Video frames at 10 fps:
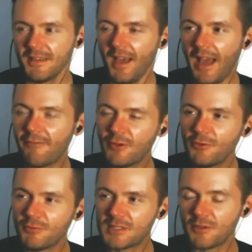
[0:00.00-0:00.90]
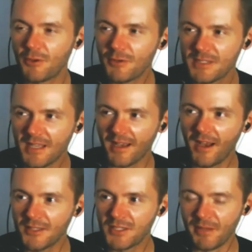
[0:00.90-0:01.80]
Have you, so you were a
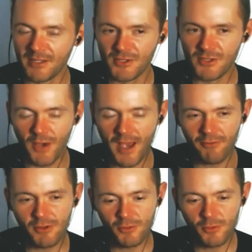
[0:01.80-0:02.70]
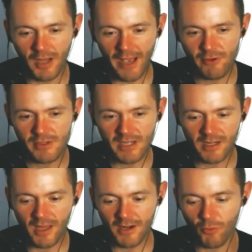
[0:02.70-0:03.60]
psychology major, so have you done a
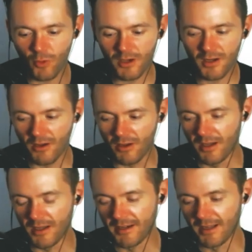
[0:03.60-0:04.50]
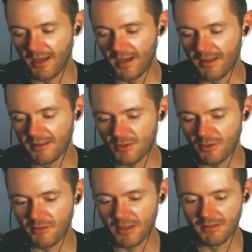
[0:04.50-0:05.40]
lot of work on sort of